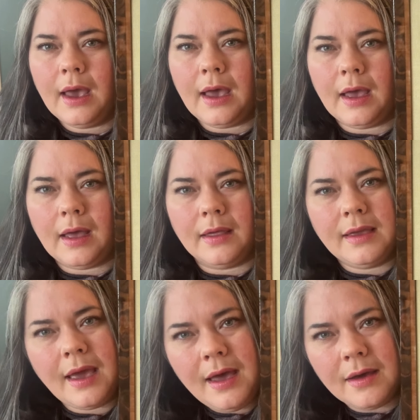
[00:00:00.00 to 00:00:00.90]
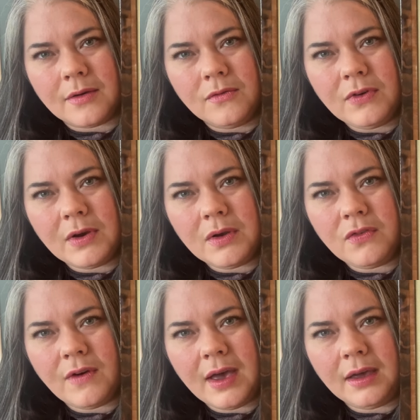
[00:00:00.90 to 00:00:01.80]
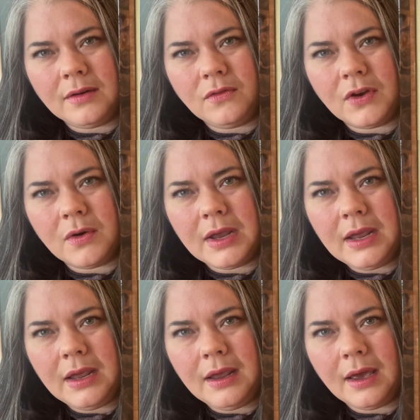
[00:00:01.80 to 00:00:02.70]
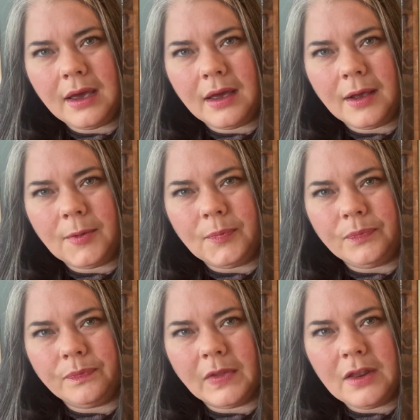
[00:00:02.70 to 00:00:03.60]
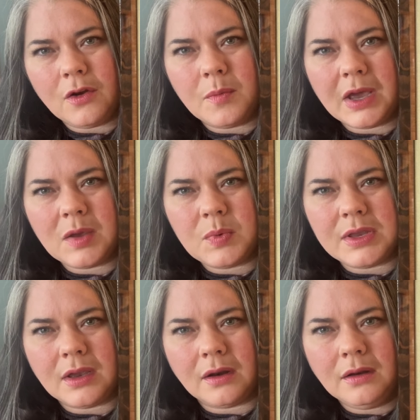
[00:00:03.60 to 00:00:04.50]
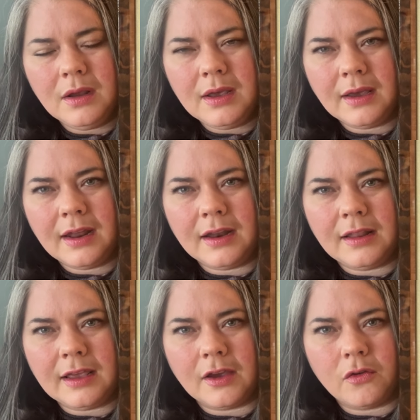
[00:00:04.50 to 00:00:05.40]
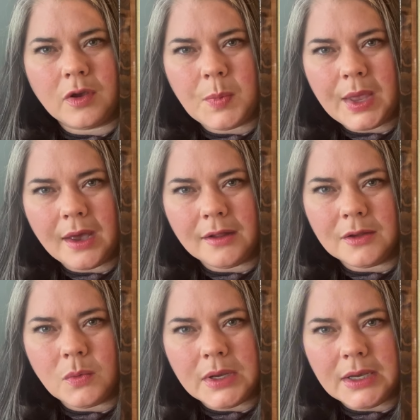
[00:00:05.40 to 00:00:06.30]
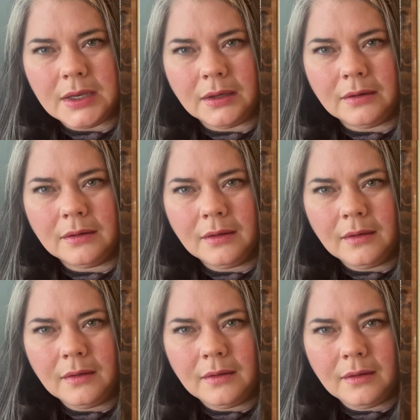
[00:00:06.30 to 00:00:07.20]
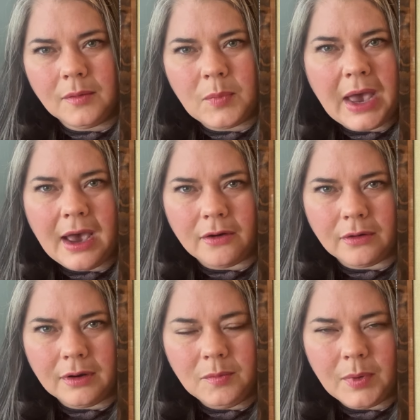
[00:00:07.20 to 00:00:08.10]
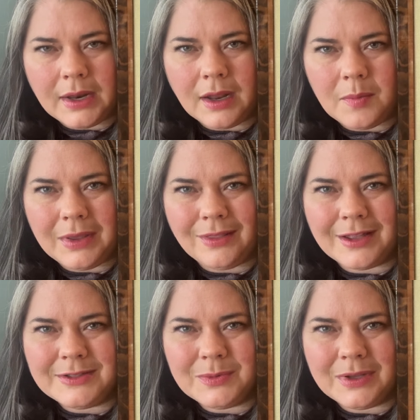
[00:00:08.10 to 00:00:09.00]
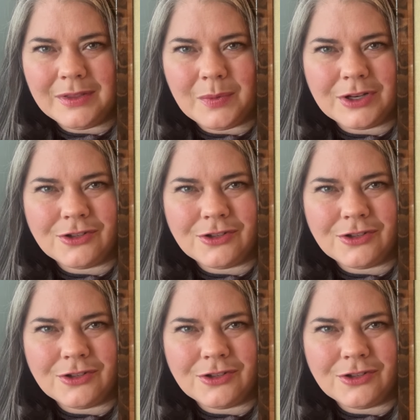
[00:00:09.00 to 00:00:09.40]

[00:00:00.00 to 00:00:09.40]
yeah, very fun, very you know, in my opinion, kind of like a creepy Halloween pattern, but I mean, that's what the